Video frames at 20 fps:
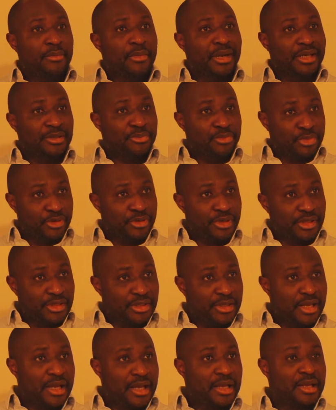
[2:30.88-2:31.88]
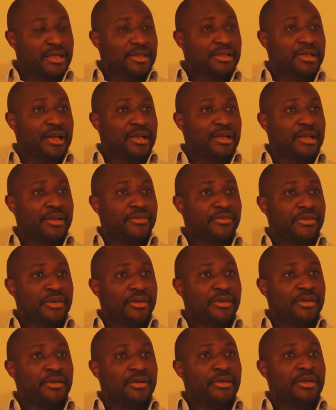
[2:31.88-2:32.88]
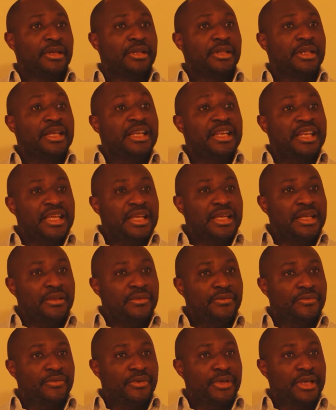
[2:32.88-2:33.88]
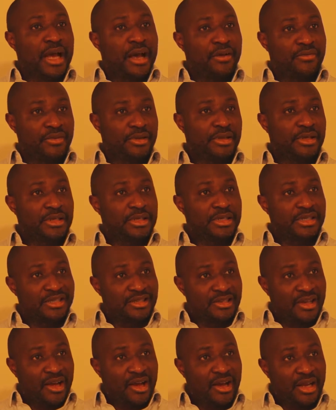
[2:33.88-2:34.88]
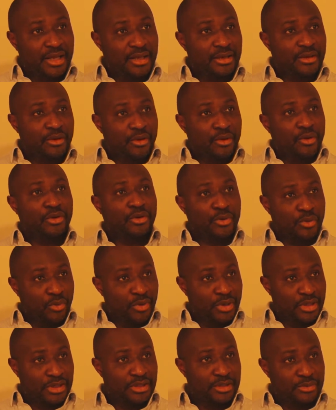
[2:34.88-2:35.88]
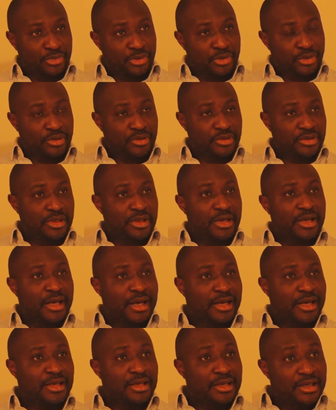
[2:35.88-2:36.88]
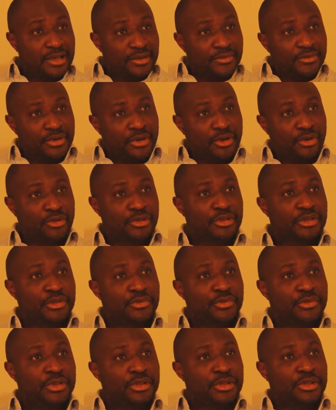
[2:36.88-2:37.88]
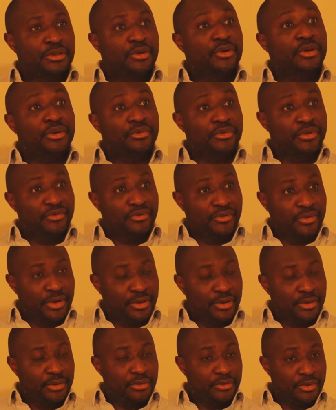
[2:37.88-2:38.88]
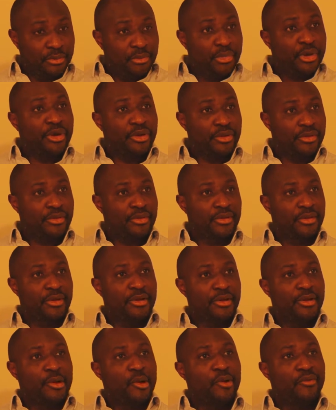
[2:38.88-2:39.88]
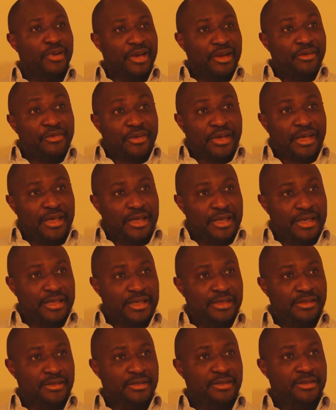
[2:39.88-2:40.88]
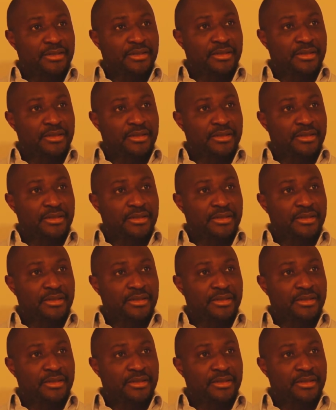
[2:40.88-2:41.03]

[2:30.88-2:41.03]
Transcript: experience staying in Scandinavia, the need for the African design on quality products, and the need for the continuity or the rebirth of an African identity,